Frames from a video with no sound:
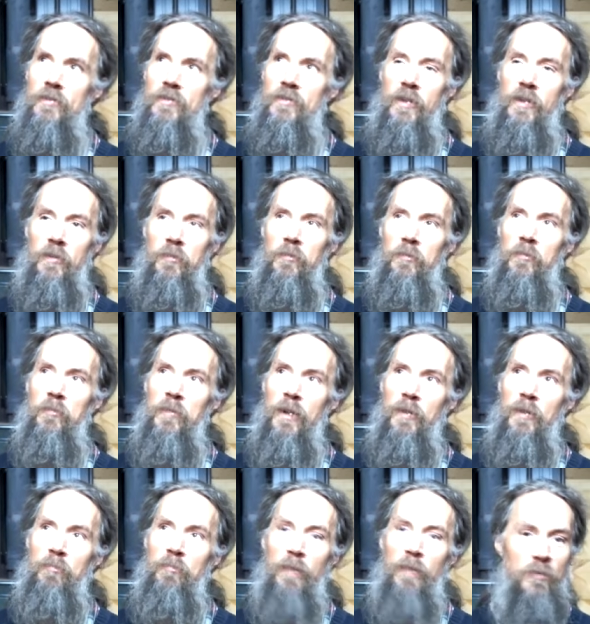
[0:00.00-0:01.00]
it's like
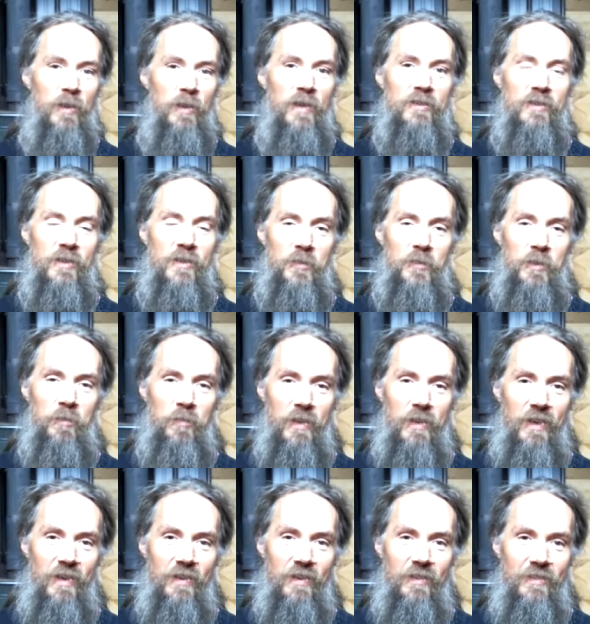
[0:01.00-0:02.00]
mud, mud wrestling with a
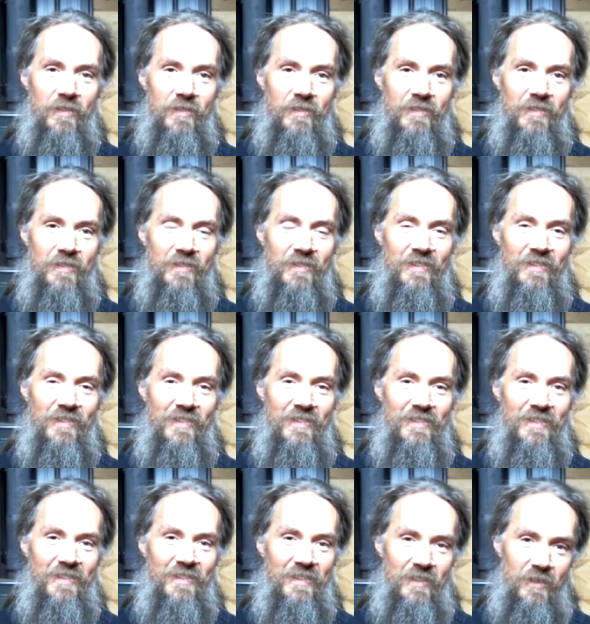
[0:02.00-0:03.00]
pig
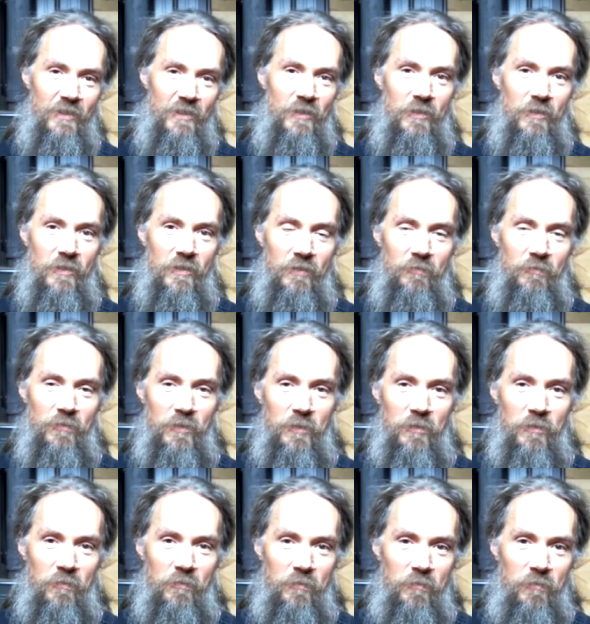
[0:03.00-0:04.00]
you know i've
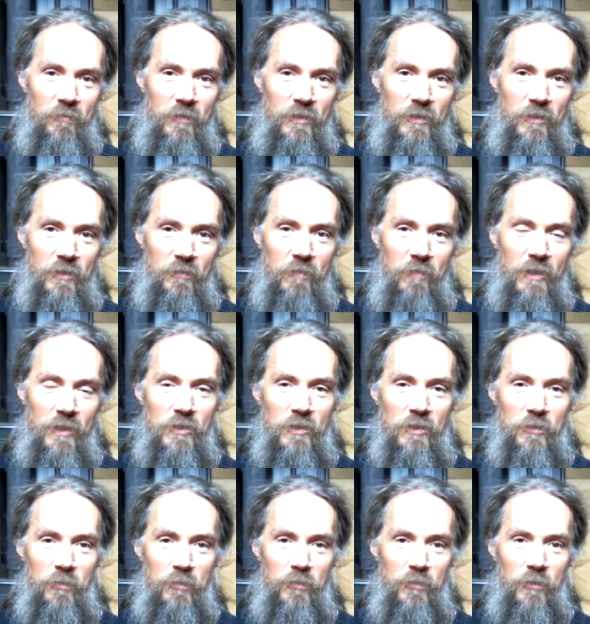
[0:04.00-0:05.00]
mentioned
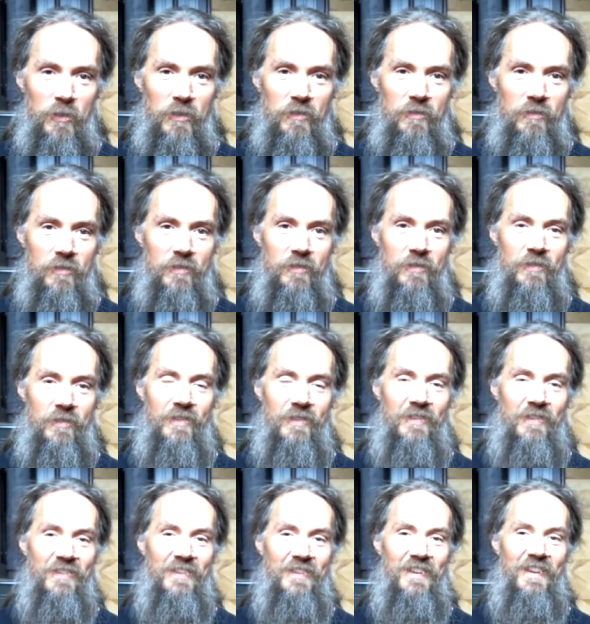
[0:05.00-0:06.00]
this before
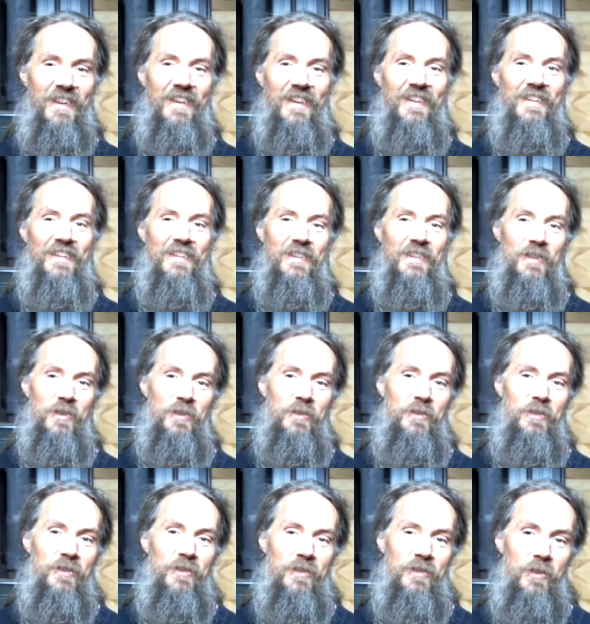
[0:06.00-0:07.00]

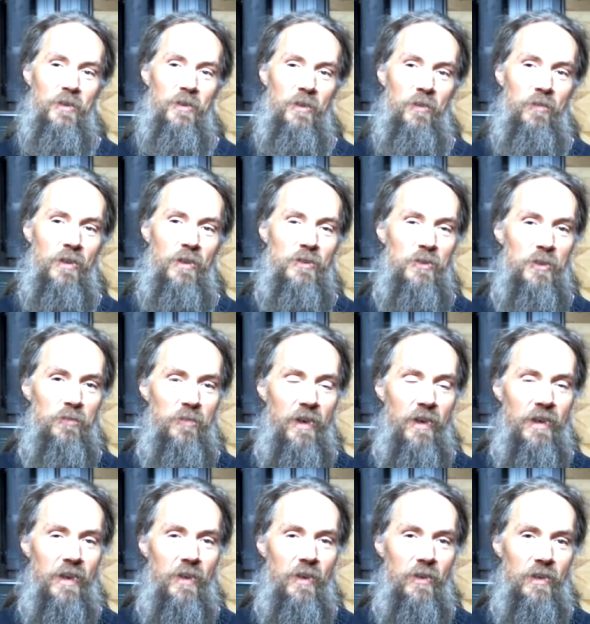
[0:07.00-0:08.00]
you eventually you
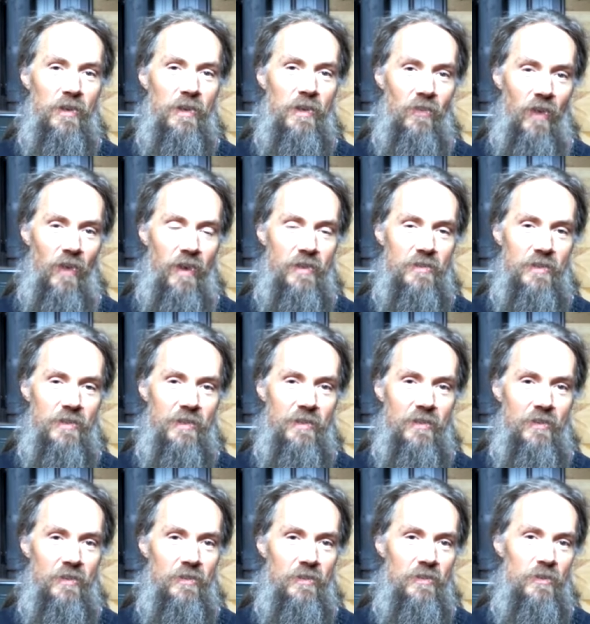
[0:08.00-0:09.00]
find out he, he likes it
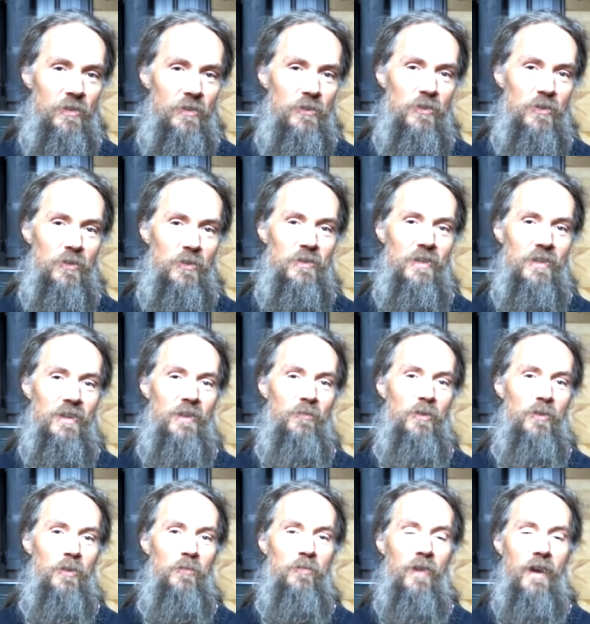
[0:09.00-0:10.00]
you know so it's like
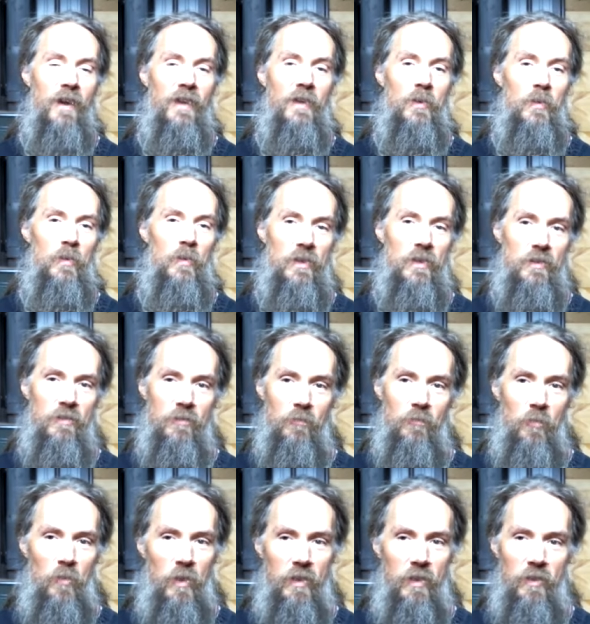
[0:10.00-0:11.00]
if you're fighting with
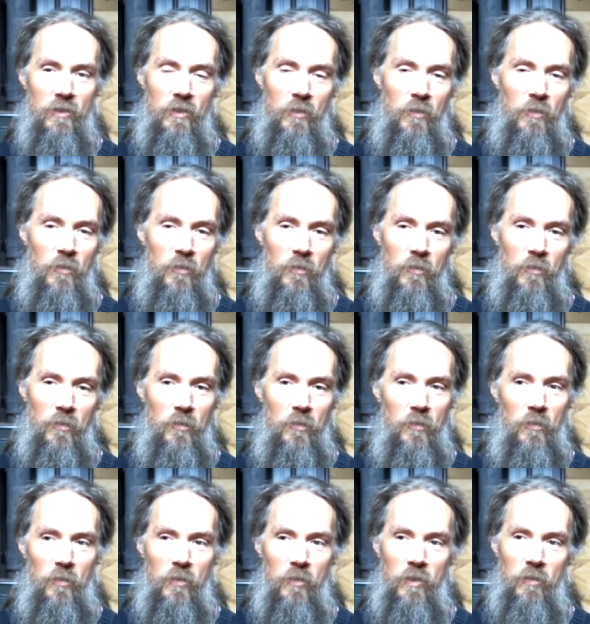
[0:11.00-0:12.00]
what you don't
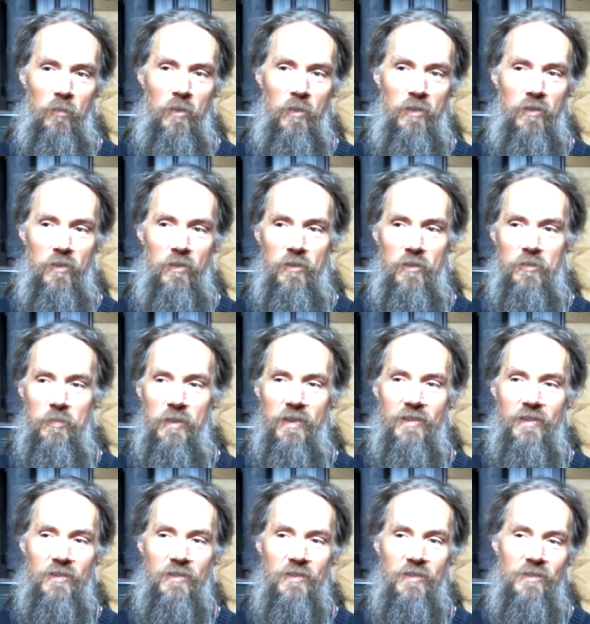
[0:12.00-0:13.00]
with, with your
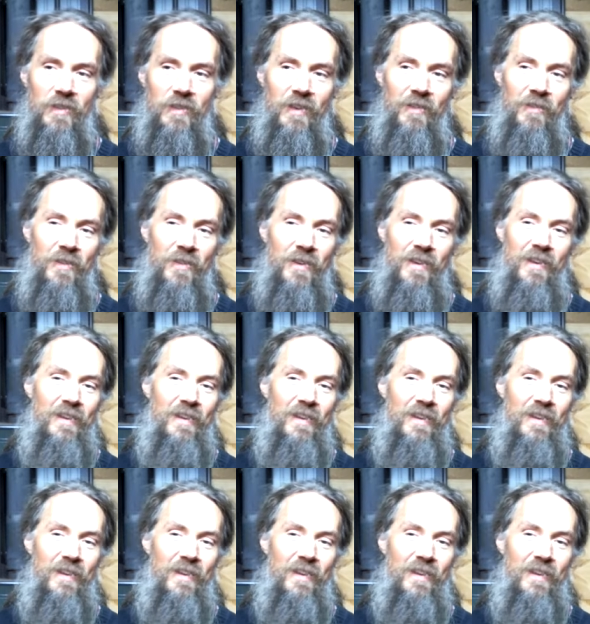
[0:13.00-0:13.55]
experiences like